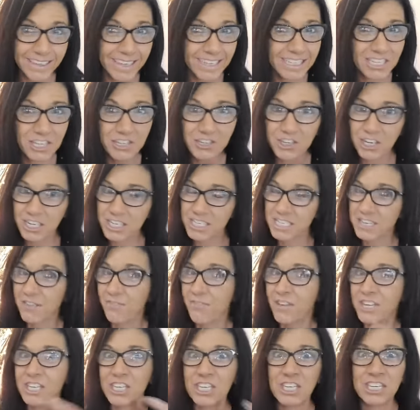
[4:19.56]
It's just a
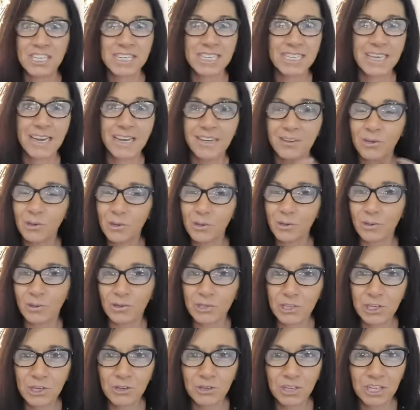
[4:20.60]
vicious
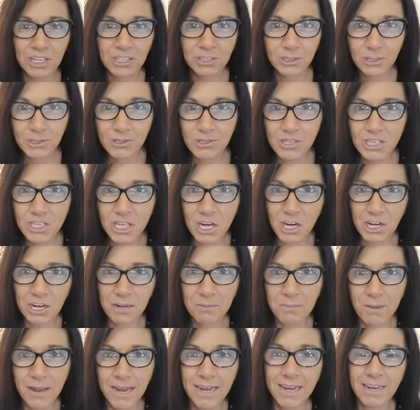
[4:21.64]
cycle. You can lose
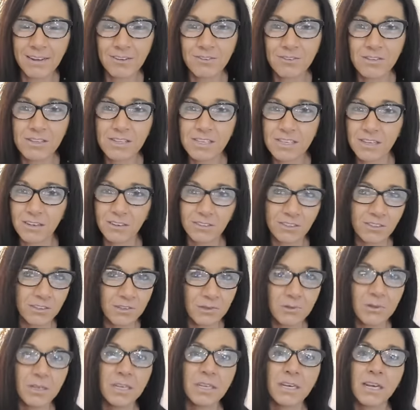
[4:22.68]
30 pounds
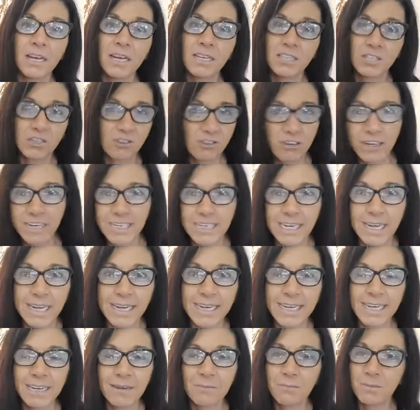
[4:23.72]
doing a strict
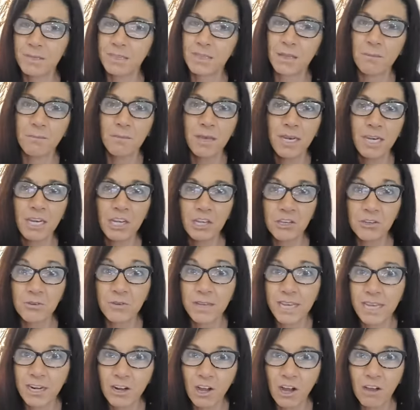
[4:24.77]
diet, but the minute you
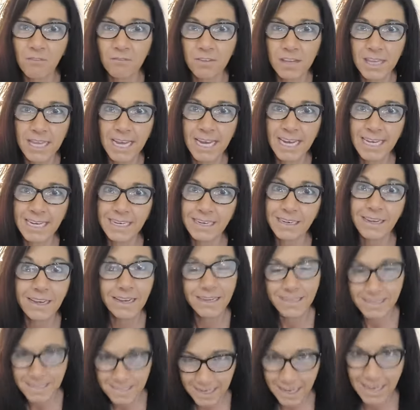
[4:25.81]
get off of that
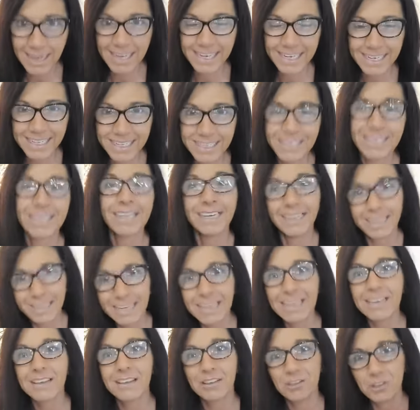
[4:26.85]
diet,
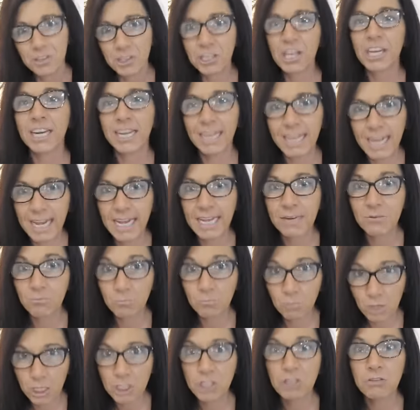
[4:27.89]
you're gonna
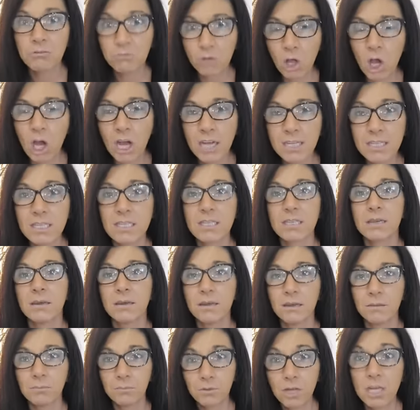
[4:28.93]
gain what you lost
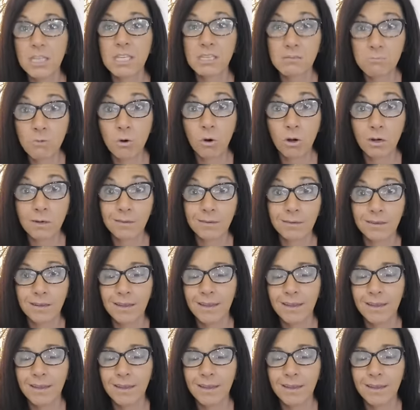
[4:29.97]
plus more.